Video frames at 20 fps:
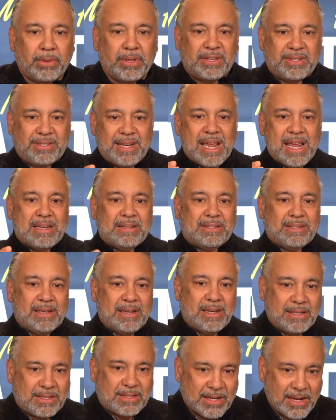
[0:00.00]
It stays in
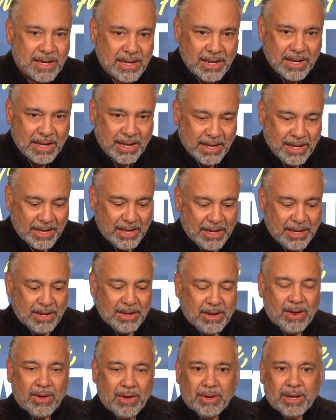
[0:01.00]
its, you
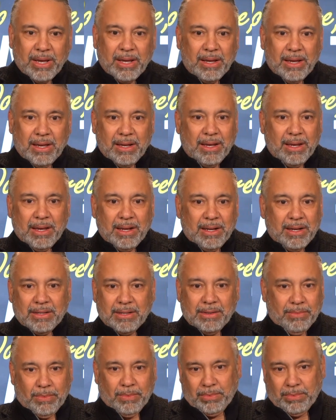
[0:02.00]
know, and